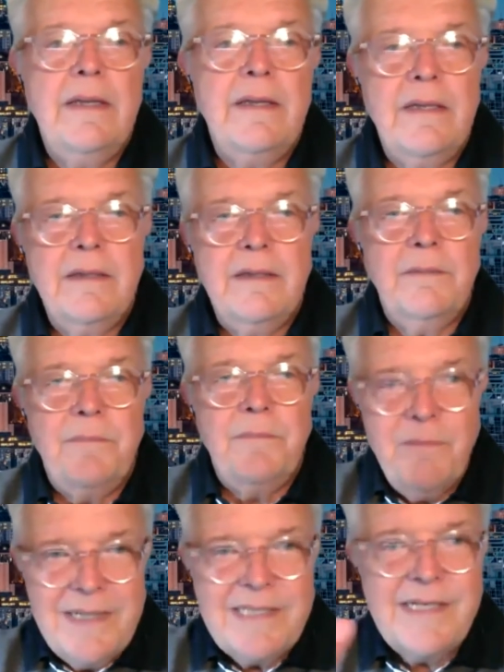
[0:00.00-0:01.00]
And
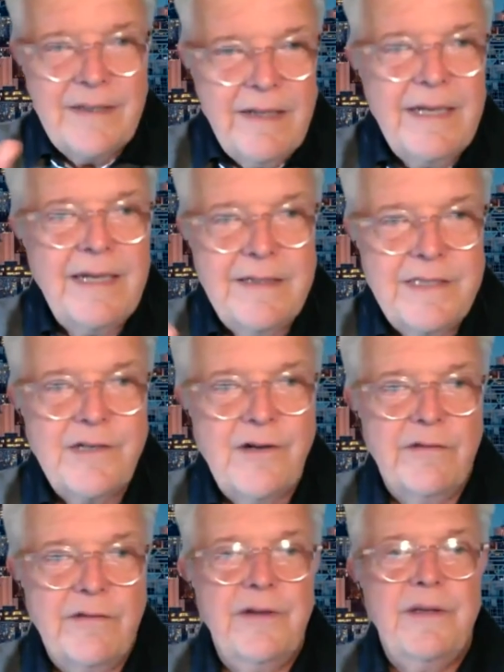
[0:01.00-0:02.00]
the missing link is
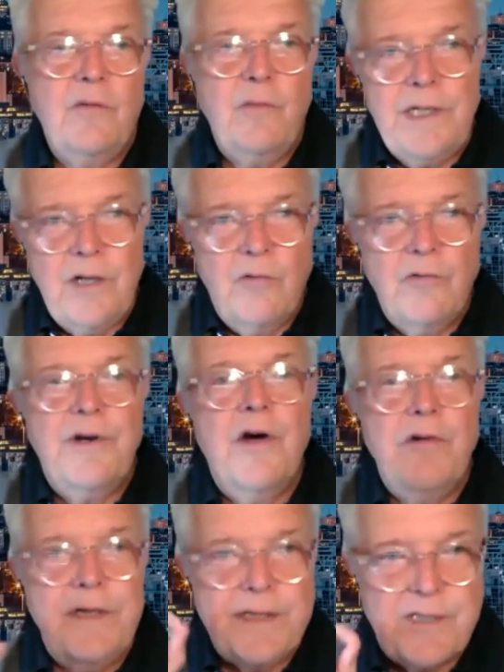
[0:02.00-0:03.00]
often that we don't
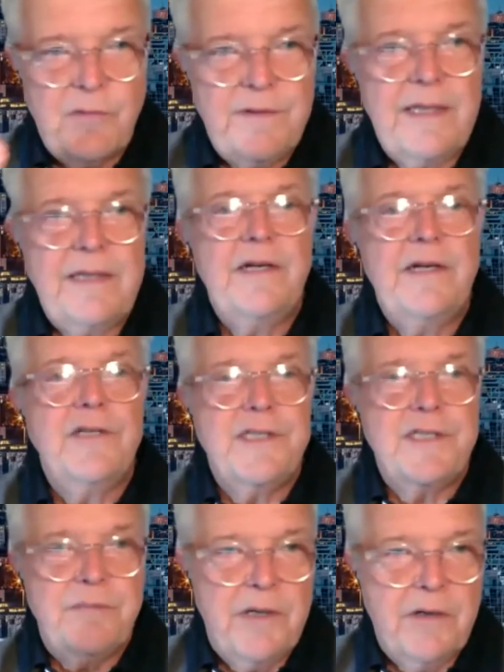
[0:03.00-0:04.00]
notice that they're
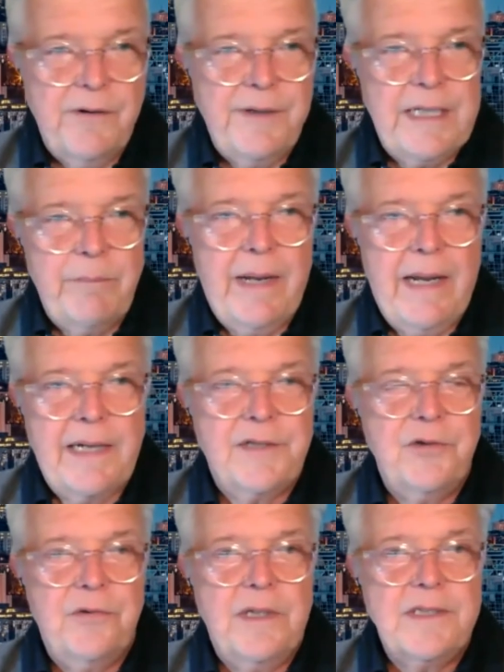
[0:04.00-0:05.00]
just mirroring it back
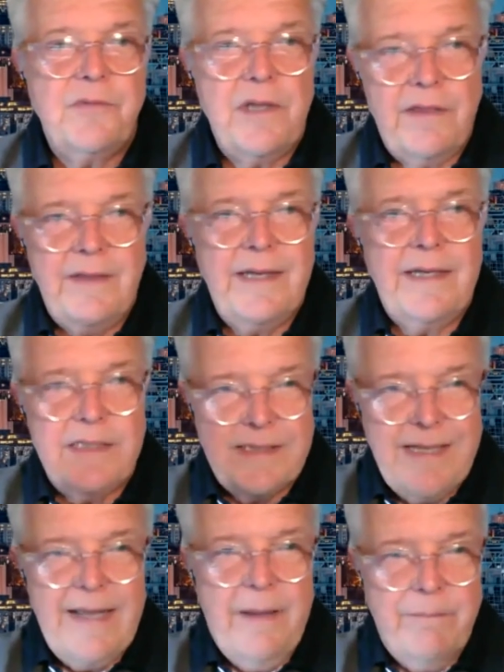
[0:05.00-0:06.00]
to us. We think it's
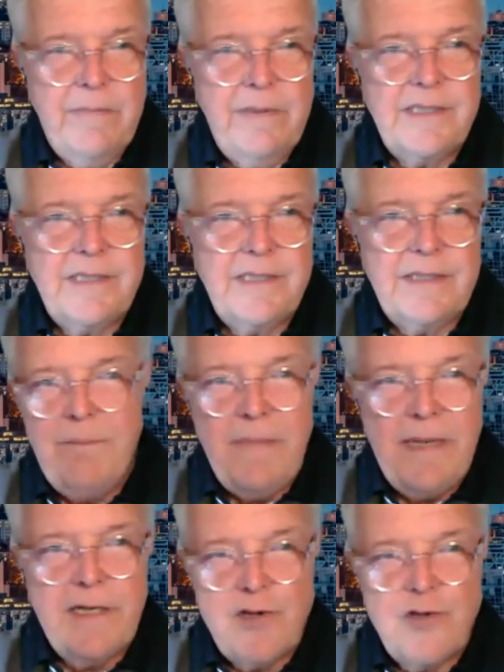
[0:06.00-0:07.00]
them. It's not
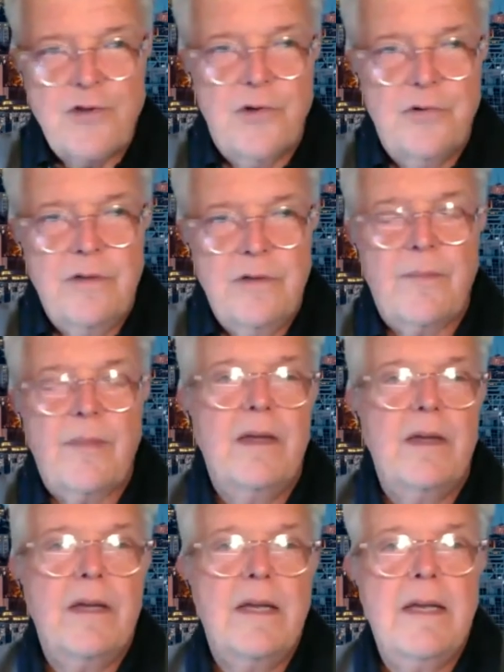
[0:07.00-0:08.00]
me, it's you.
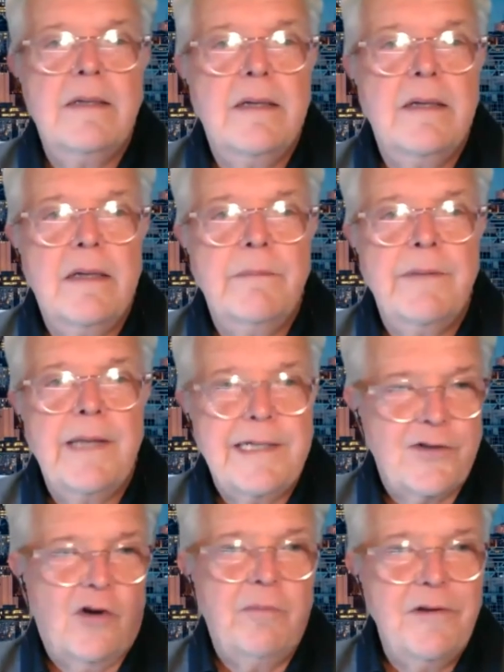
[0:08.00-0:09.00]
And
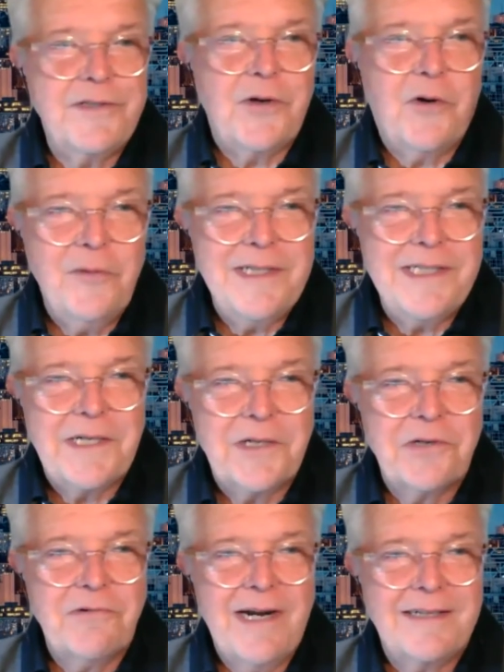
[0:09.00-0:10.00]
that's almost always
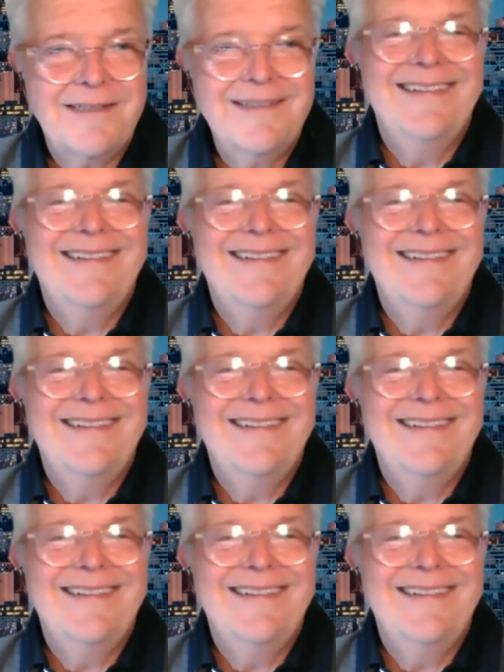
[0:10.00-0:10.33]
incorrect.